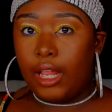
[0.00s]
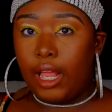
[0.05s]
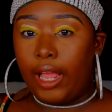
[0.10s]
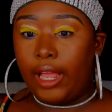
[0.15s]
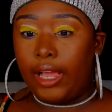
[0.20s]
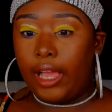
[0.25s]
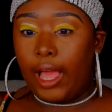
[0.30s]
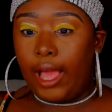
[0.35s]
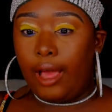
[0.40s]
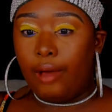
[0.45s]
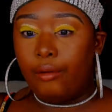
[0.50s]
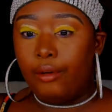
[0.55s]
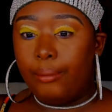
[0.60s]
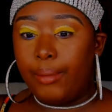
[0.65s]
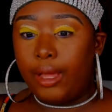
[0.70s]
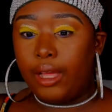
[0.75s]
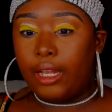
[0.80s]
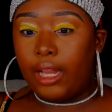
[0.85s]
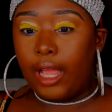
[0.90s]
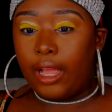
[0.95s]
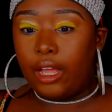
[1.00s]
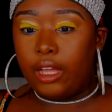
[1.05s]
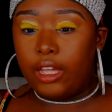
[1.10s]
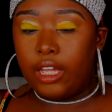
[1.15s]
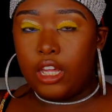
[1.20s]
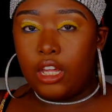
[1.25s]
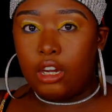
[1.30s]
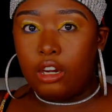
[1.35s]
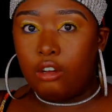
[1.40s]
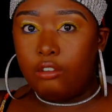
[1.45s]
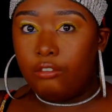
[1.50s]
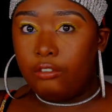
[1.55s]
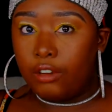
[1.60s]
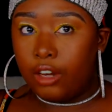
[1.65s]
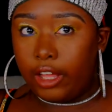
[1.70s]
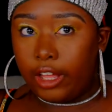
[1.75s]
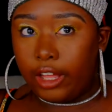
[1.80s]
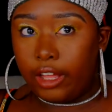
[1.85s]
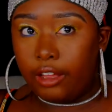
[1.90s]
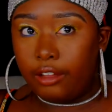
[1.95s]
Like I will make like a keto
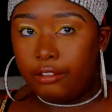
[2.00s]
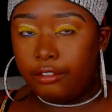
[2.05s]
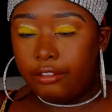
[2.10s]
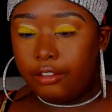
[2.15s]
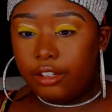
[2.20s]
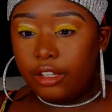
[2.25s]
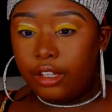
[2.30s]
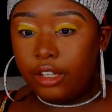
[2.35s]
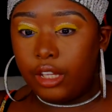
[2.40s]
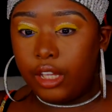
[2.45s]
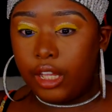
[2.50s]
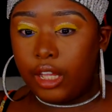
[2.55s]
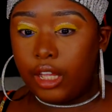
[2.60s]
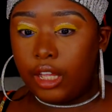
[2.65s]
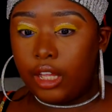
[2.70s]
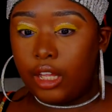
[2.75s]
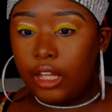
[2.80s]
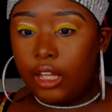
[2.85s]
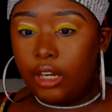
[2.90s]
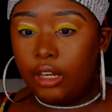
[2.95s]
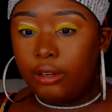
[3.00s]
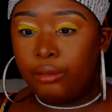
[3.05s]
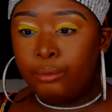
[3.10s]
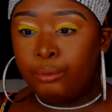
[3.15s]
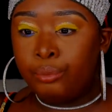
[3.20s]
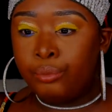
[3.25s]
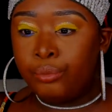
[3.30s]
fluff, and